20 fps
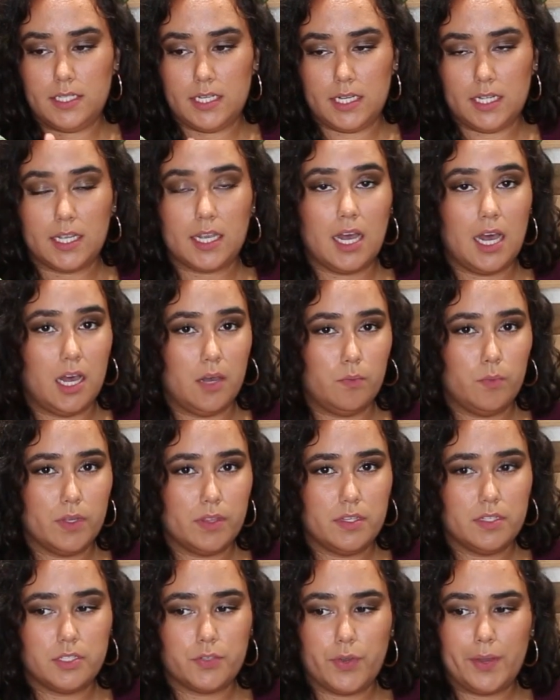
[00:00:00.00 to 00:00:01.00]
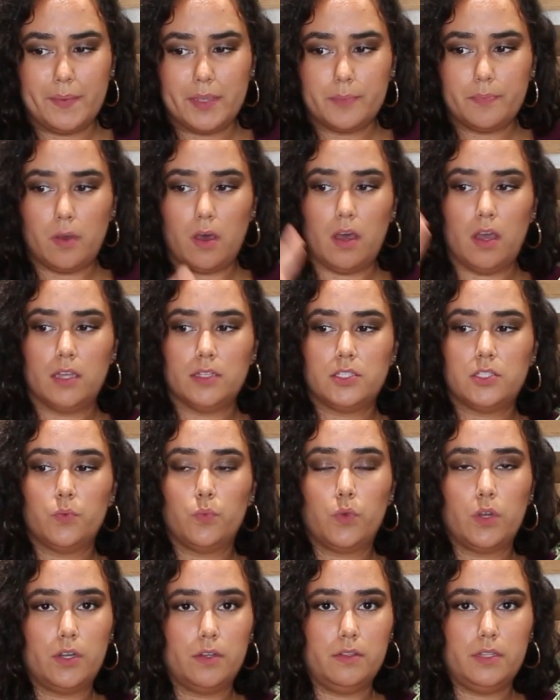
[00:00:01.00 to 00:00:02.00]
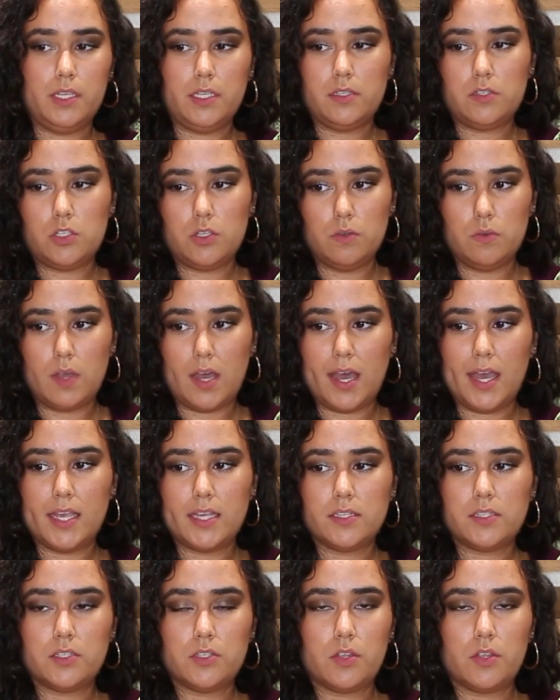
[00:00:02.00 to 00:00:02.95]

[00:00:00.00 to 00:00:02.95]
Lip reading: didn't come with the ceramic pots were these 2 guys.